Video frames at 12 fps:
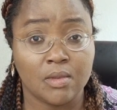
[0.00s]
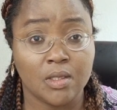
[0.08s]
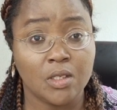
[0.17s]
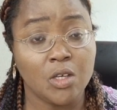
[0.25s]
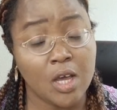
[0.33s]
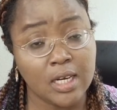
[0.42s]

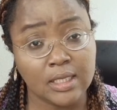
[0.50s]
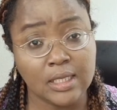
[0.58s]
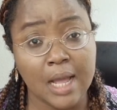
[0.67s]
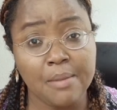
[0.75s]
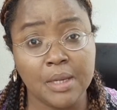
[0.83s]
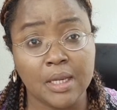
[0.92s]
You
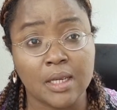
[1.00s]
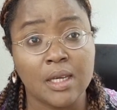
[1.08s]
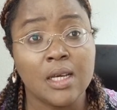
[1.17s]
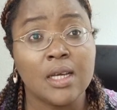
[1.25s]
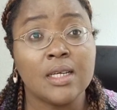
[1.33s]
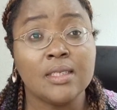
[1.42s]
understand me?
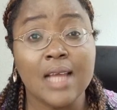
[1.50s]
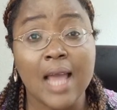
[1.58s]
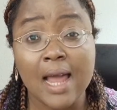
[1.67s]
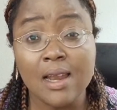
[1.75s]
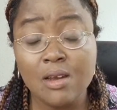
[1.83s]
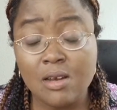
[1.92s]
They
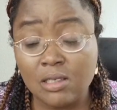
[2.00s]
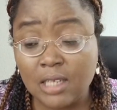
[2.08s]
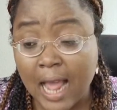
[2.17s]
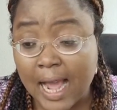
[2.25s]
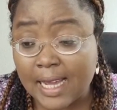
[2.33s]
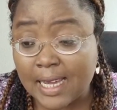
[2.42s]

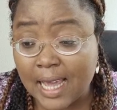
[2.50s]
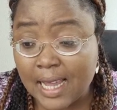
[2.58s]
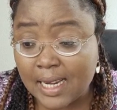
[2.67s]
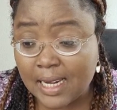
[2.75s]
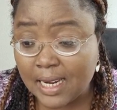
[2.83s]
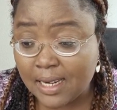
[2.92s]
are
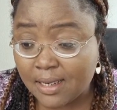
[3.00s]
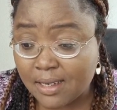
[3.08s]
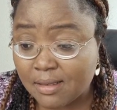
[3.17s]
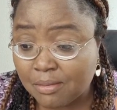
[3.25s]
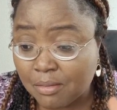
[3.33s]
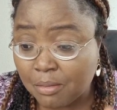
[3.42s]
gaining
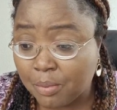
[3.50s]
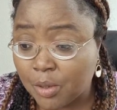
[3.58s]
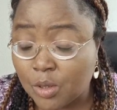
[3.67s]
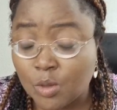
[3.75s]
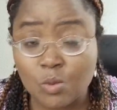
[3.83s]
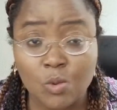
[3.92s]

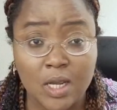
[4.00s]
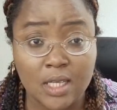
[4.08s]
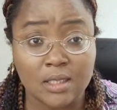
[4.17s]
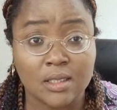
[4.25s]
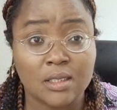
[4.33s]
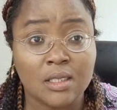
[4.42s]
both
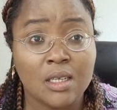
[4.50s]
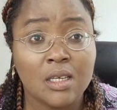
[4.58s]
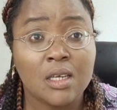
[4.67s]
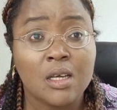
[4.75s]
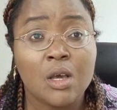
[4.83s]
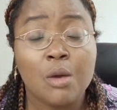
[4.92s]
ways.
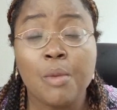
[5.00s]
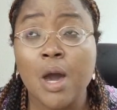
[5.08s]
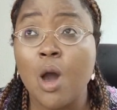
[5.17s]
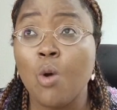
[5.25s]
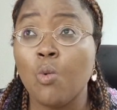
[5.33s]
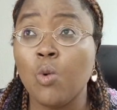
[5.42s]

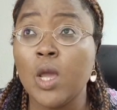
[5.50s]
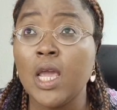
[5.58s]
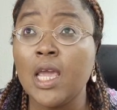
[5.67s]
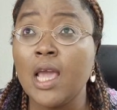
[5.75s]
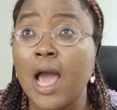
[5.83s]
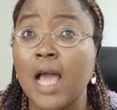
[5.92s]
But
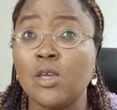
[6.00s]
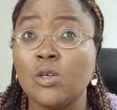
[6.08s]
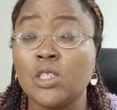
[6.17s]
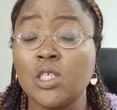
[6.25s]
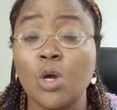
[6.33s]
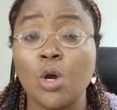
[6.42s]
we are
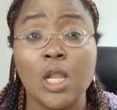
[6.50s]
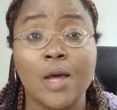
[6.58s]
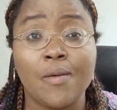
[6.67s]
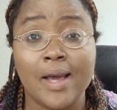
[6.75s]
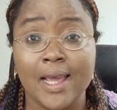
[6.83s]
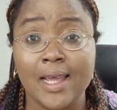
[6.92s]
using all
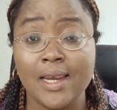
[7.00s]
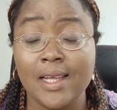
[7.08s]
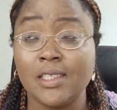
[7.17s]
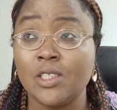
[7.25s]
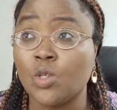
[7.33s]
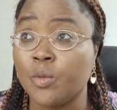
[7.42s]
our
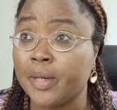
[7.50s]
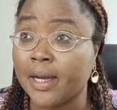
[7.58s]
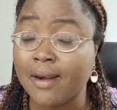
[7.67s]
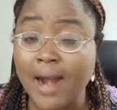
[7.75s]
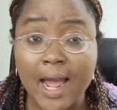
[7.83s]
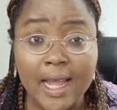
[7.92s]
energy to be
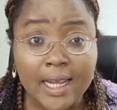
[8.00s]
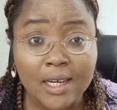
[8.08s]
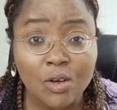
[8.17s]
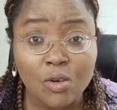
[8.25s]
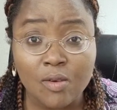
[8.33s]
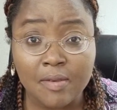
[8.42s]

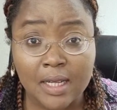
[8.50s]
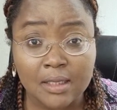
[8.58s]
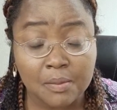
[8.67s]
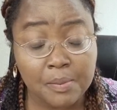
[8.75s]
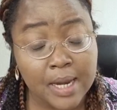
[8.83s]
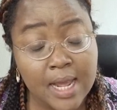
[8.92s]
crying all over
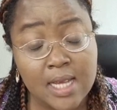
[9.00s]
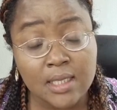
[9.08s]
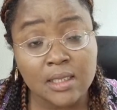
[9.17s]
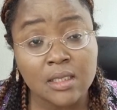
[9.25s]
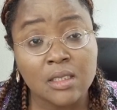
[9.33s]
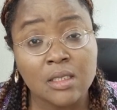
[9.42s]
the
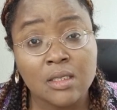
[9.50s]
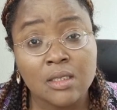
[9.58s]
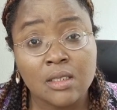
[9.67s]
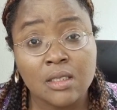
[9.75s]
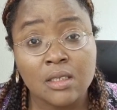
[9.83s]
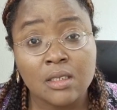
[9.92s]
place.
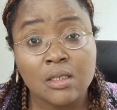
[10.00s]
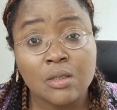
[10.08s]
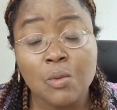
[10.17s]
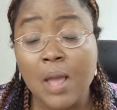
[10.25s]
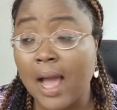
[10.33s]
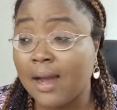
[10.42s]

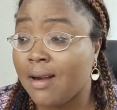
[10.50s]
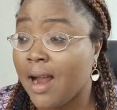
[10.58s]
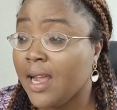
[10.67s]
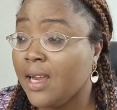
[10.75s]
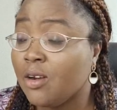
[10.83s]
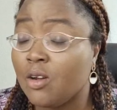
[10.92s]
We are
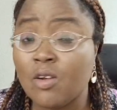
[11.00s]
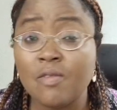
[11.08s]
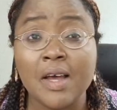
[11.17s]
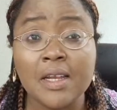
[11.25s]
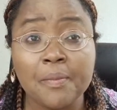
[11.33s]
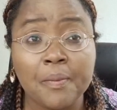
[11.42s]
crying all
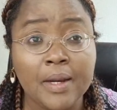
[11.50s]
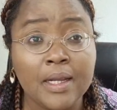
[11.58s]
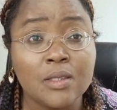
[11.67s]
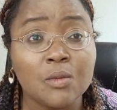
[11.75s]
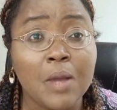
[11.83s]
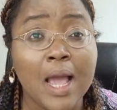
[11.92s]
over the
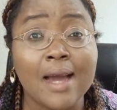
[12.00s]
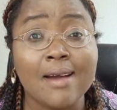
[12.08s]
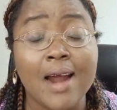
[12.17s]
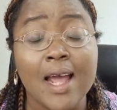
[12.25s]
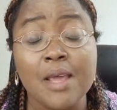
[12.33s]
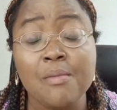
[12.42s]
place. We are
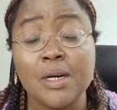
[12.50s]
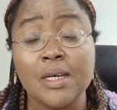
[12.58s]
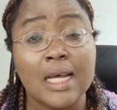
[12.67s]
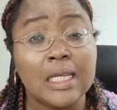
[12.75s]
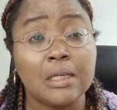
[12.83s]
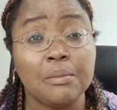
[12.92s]
crying more
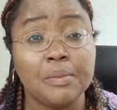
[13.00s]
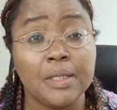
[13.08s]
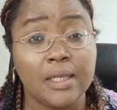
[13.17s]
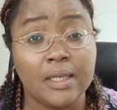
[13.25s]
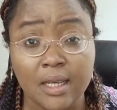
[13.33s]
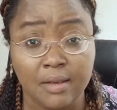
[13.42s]
than the
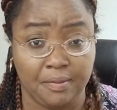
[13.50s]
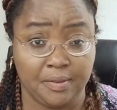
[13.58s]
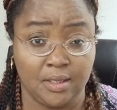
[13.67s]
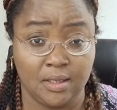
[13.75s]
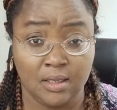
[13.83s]
bereaved.